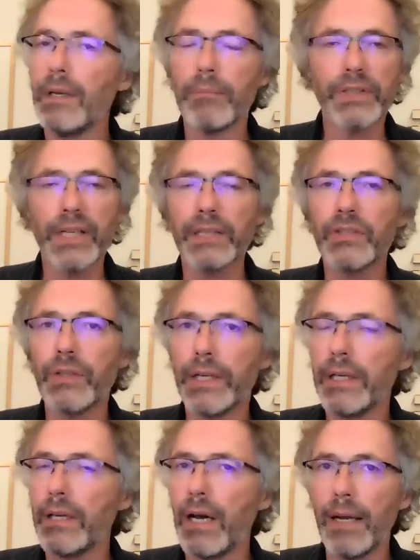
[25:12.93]
but
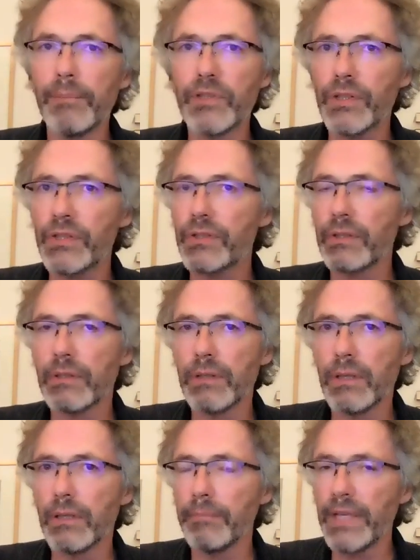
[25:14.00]
actually I'm just
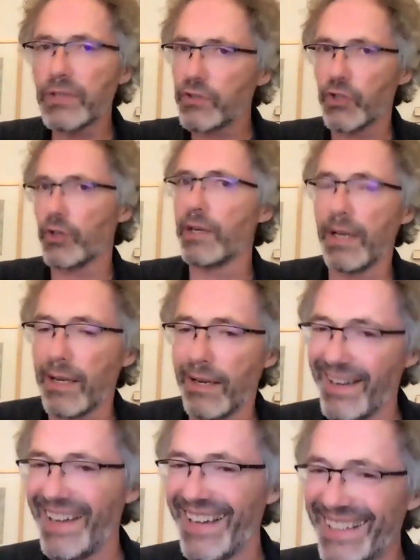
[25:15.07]
the messenger here
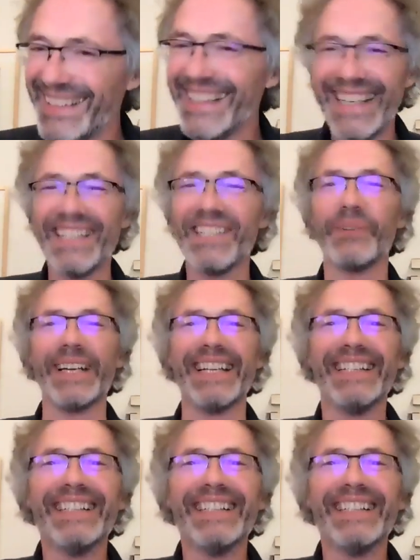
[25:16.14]
in a way.